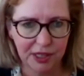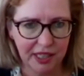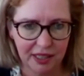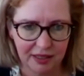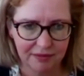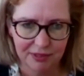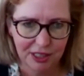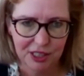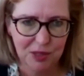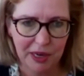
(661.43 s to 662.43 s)
getting
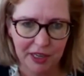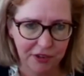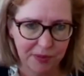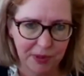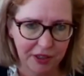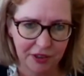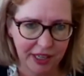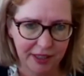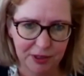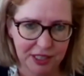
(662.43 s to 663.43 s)
smarter and better at
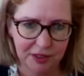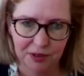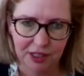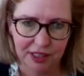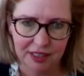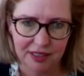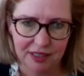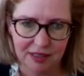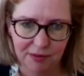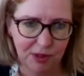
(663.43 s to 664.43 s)
how we deal with
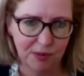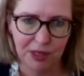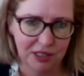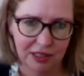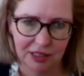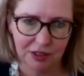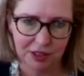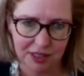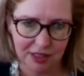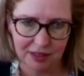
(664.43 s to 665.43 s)
with mental health
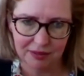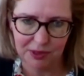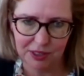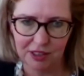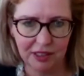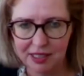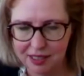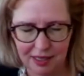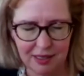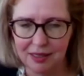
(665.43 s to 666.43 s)
as it's
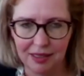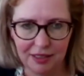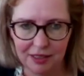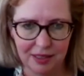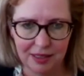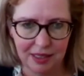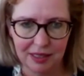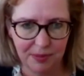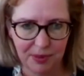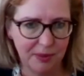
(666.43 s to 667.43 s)
just another disease
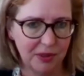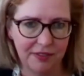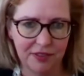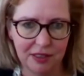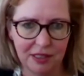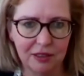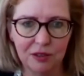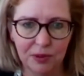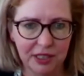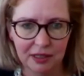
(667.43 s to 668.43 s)
that people have to
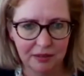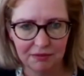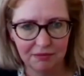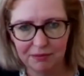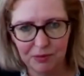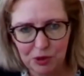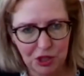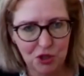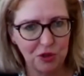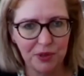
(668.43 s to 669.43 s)
deal with, and there
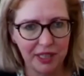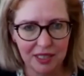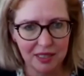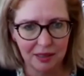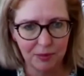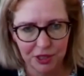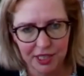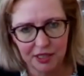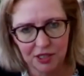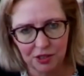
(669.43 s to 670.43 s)
shouldn't be any stigma
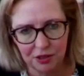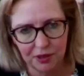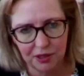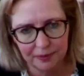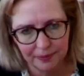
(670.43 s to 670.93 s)
attached to it.